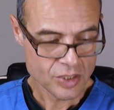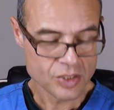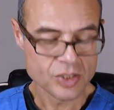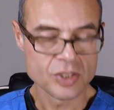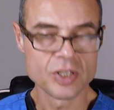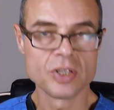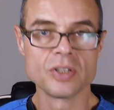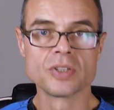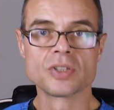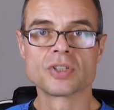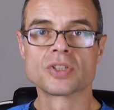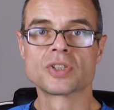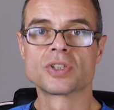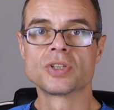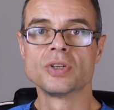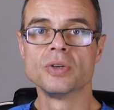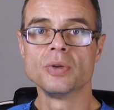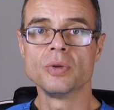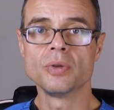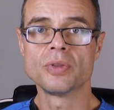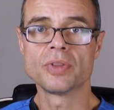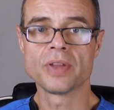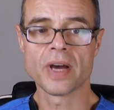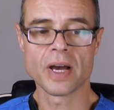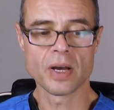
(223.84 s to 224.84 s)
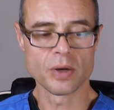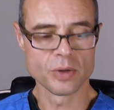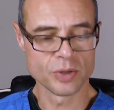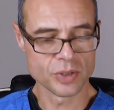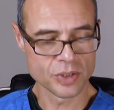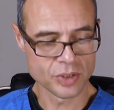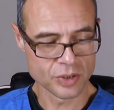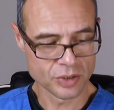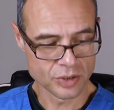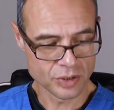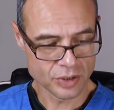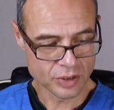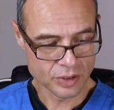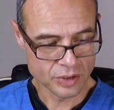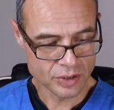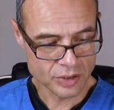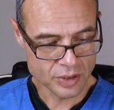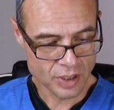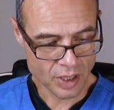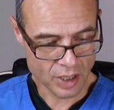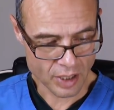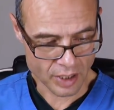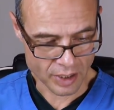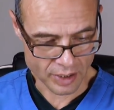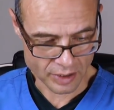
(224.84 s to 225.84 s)
Since
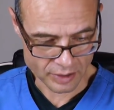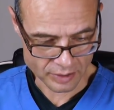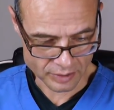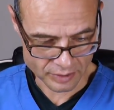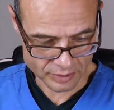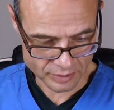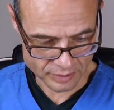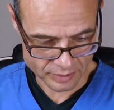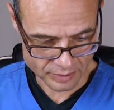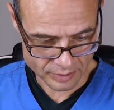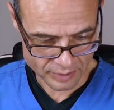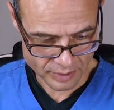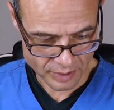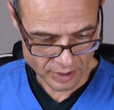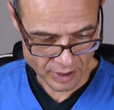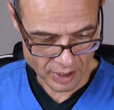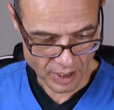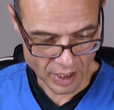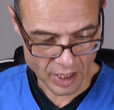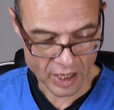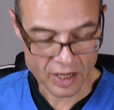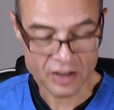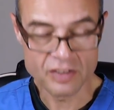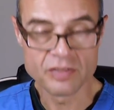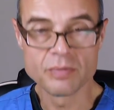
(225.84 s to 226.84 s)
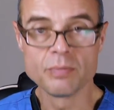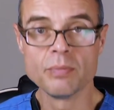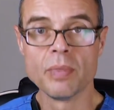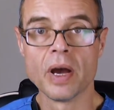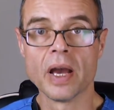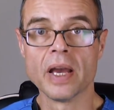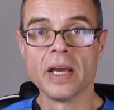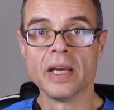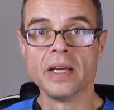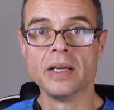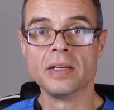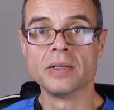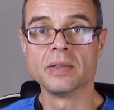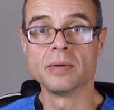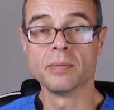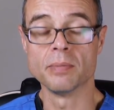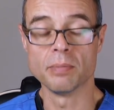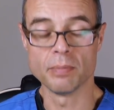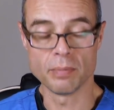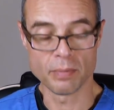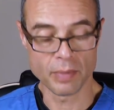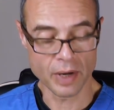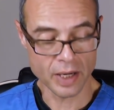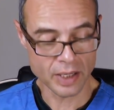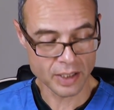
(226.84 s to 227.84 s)
2009, I have
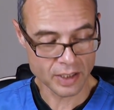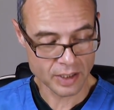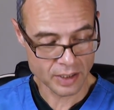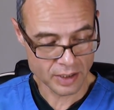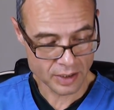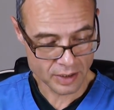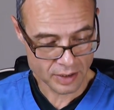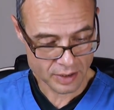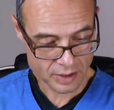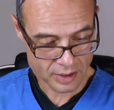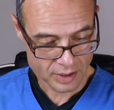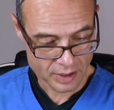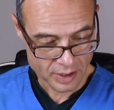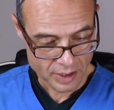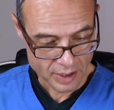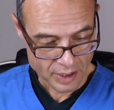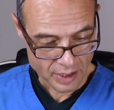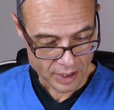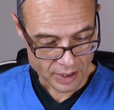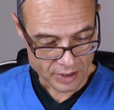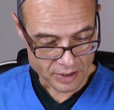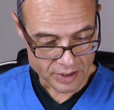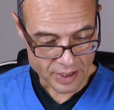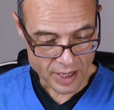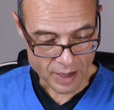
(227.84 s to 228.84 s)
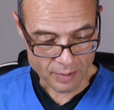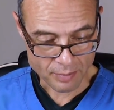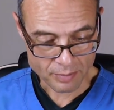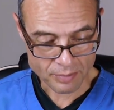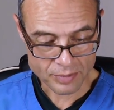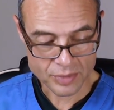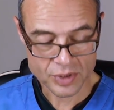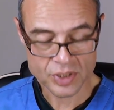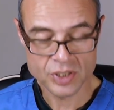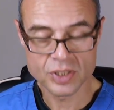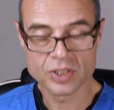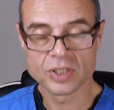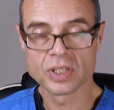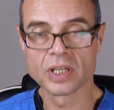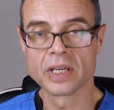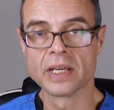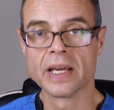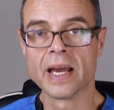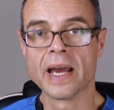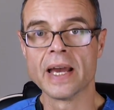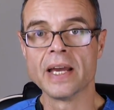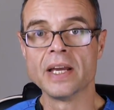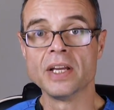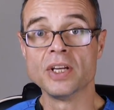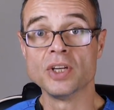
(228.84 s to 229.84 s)
made many attempts to
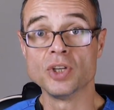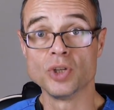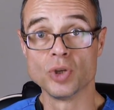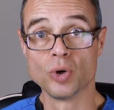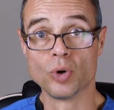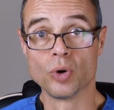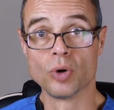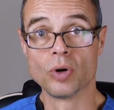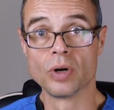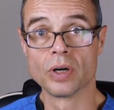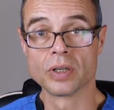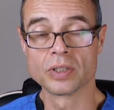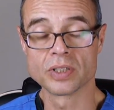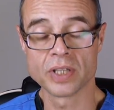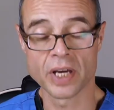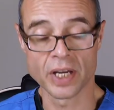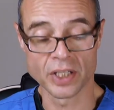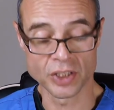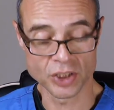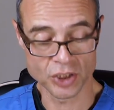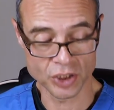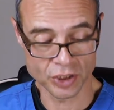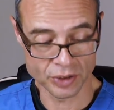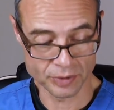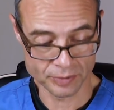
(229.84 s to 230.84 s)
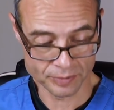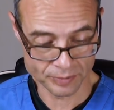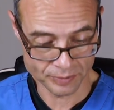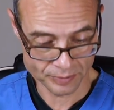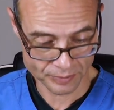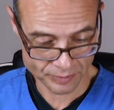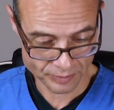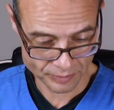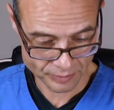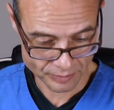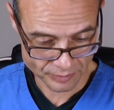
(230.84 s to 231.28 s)
gain your attention.